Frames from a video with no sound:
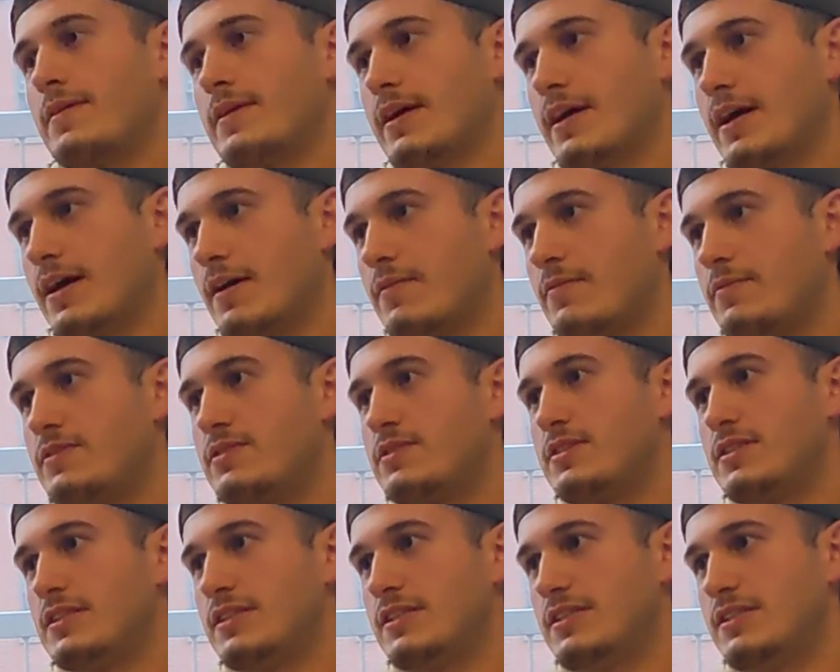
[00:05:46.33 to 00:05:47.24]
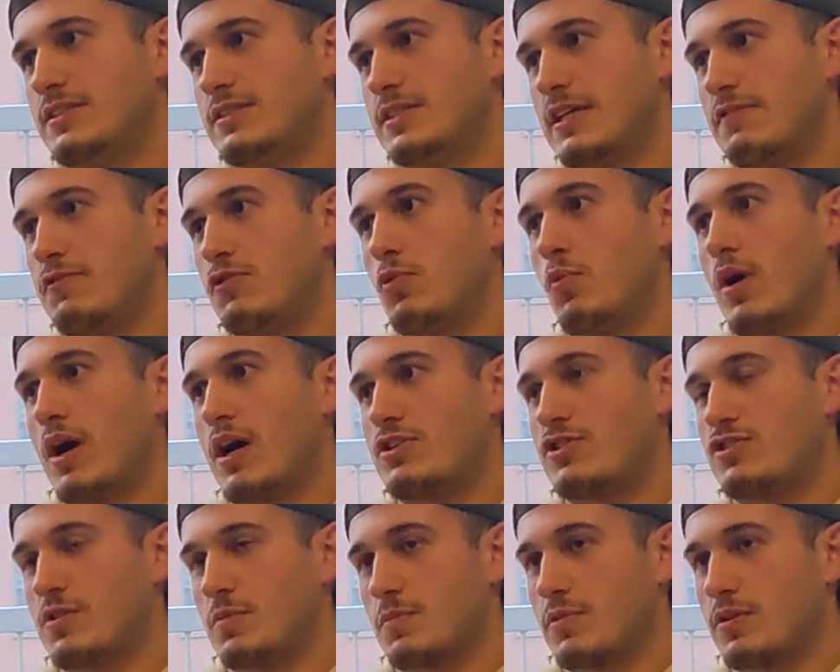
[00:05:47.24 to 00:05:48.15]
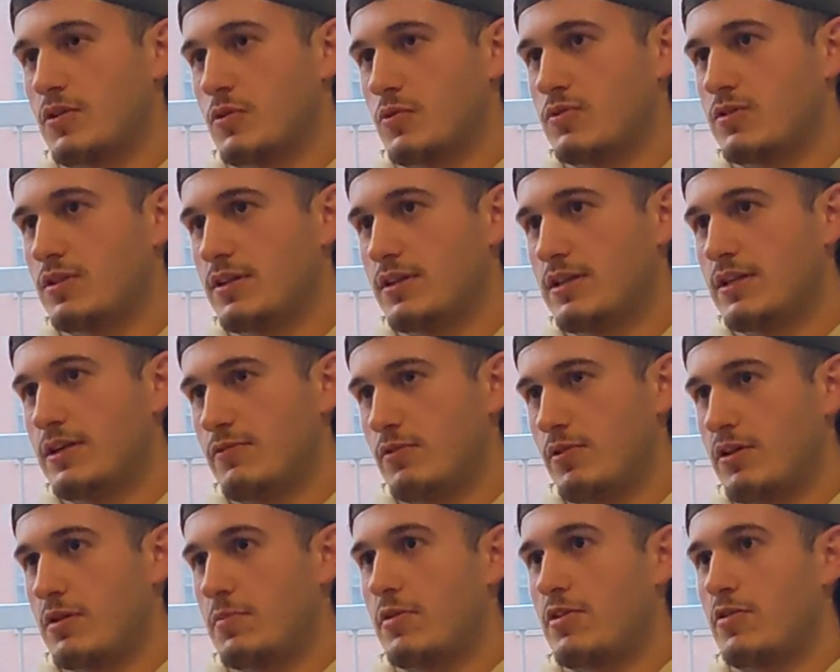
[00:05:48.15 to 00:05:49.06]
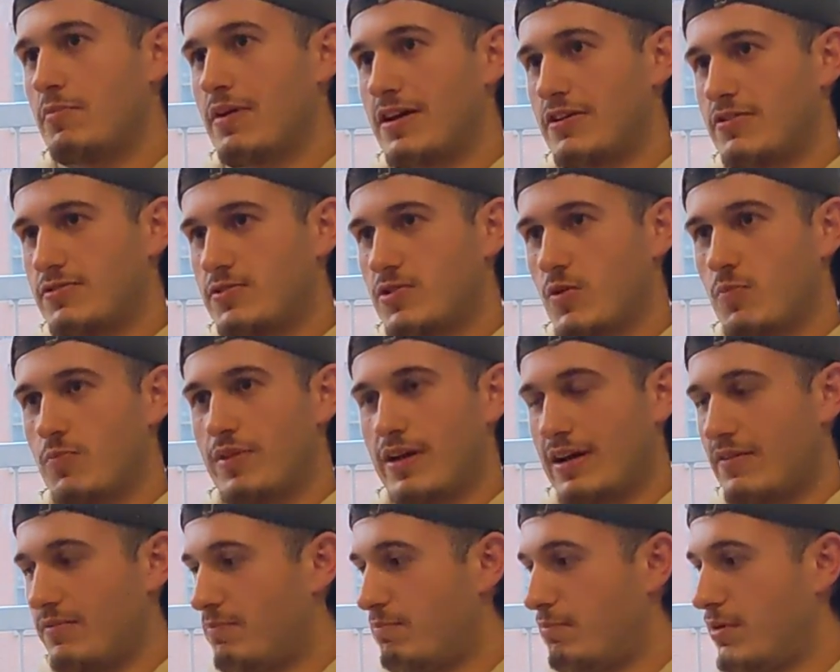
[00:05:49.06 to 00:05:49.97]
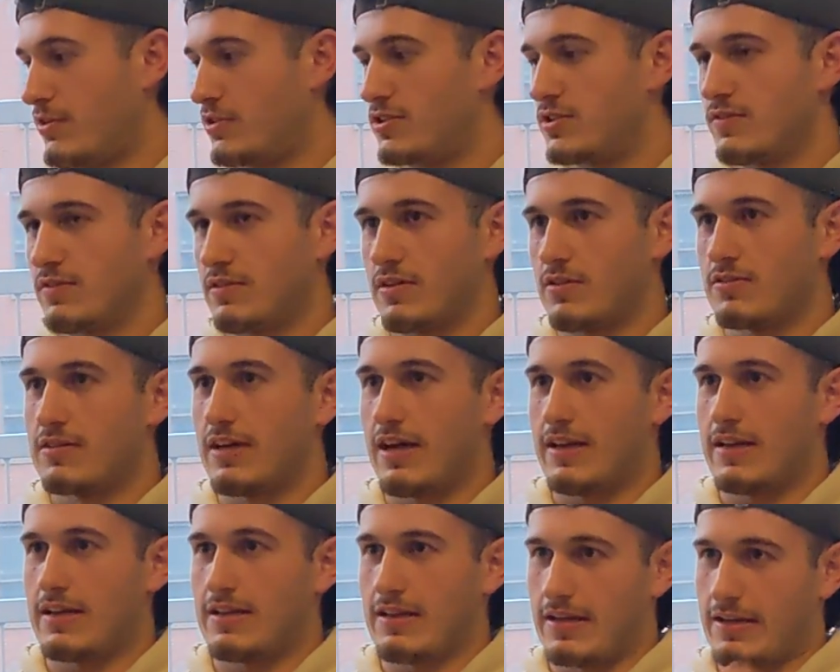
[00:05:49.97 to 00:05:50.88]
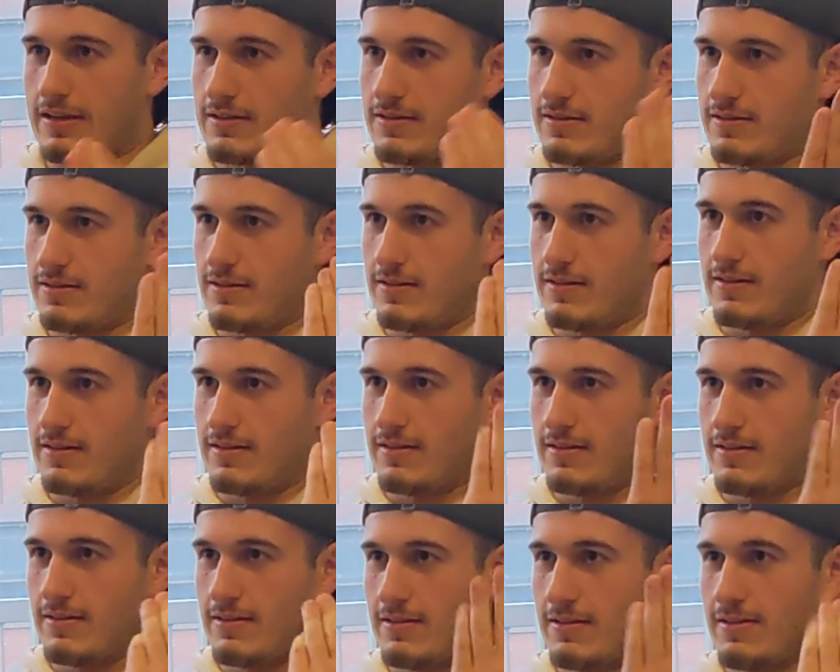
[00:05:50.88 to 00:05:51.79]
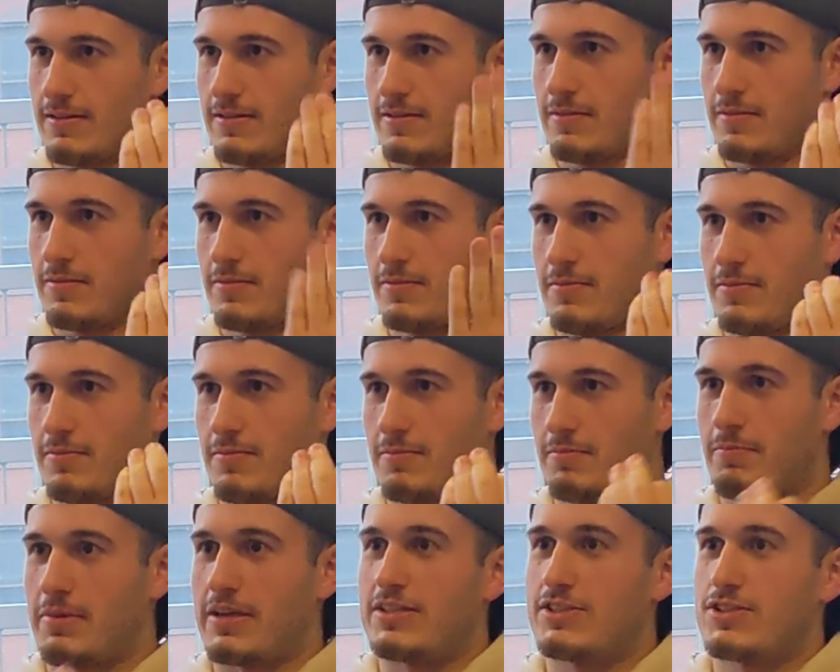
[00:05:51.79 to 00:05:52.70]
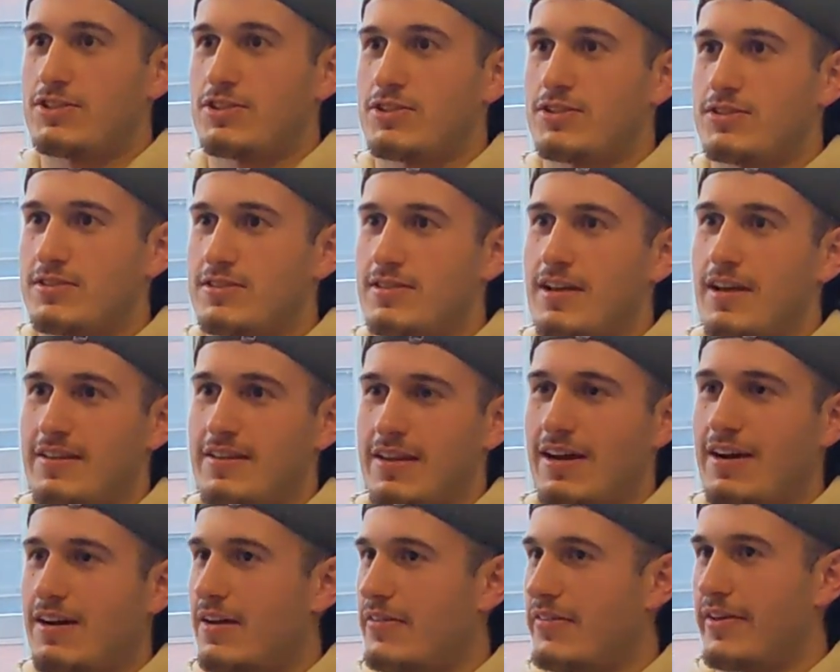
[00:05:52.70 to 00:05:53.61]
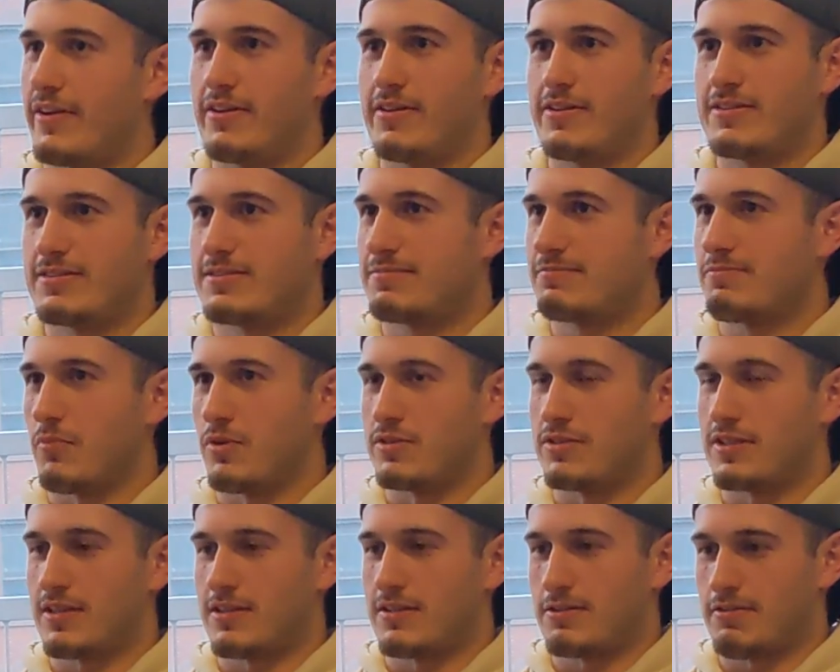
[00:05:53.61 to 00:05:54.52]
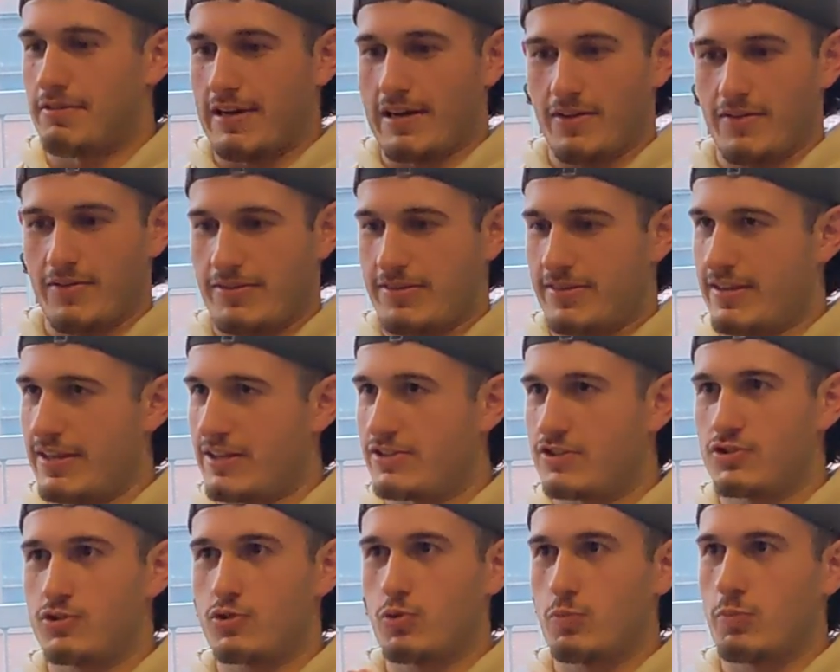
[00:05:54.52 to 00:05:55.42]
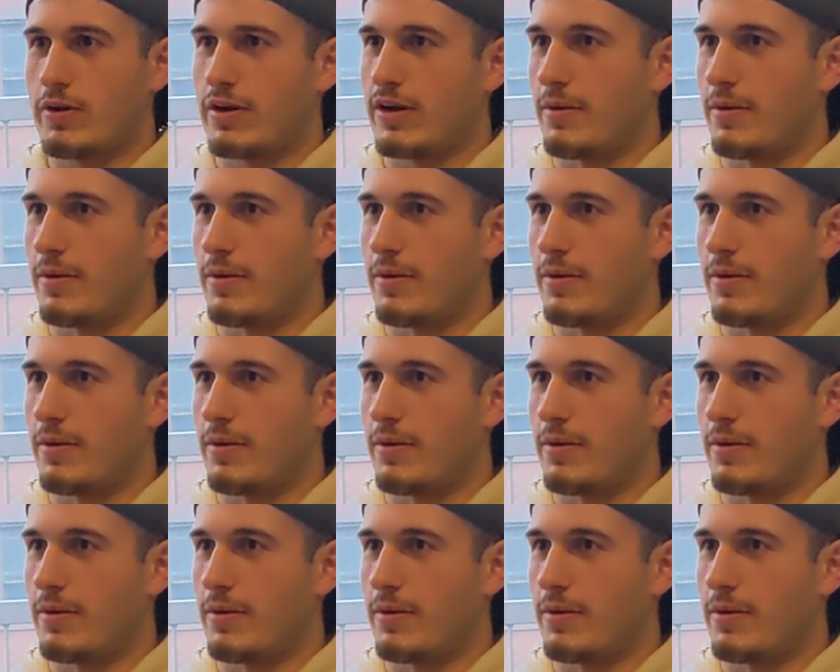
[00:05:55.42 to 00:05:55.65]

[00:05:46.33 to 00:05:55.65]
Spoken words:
Yeah, seeds, if you watch them closely, if you look at them under a microscope, they have a bunch of little tiny like pincers. Yeah, and they just, once they get on the ground, they just scoop it